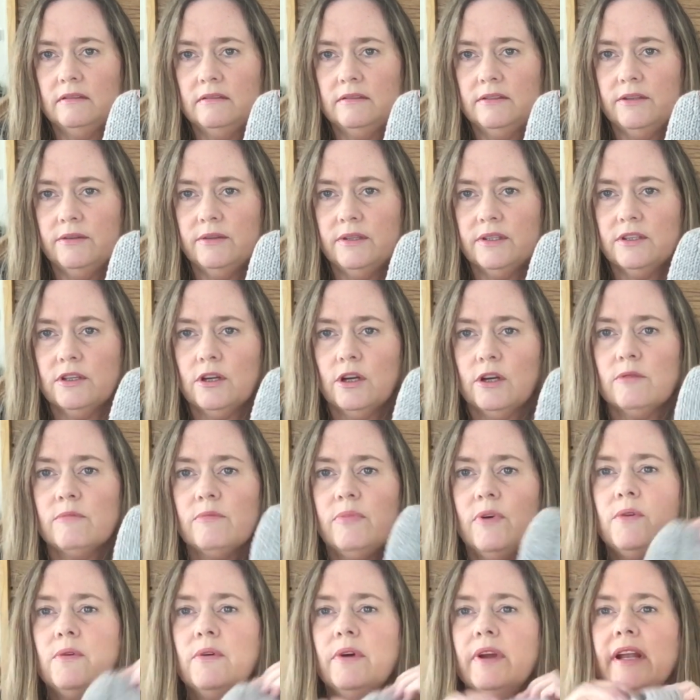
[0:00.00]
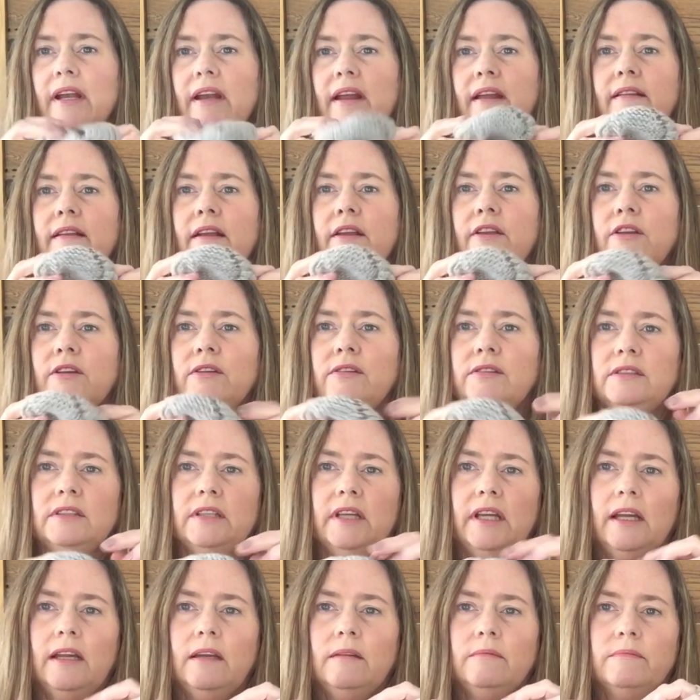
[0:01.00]
to a certain point, and then you
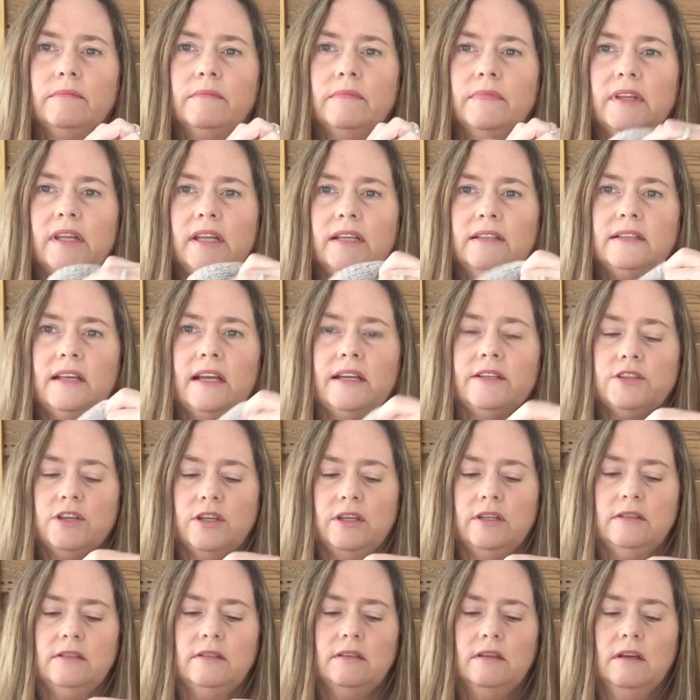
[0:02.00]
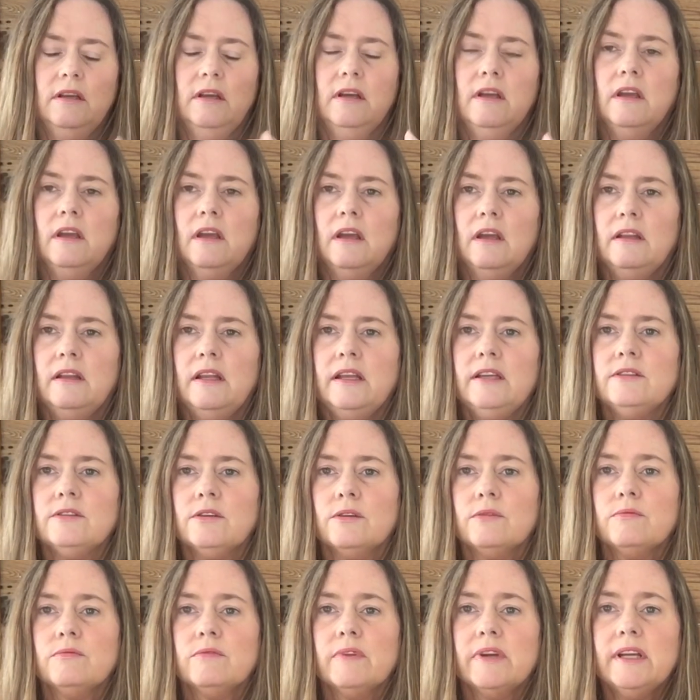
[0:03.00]
seam these edges. And these are
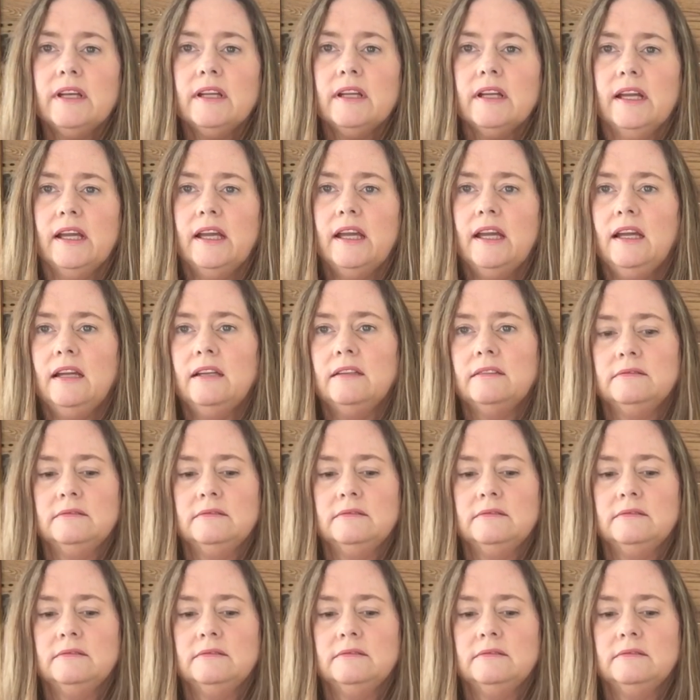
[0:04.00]
really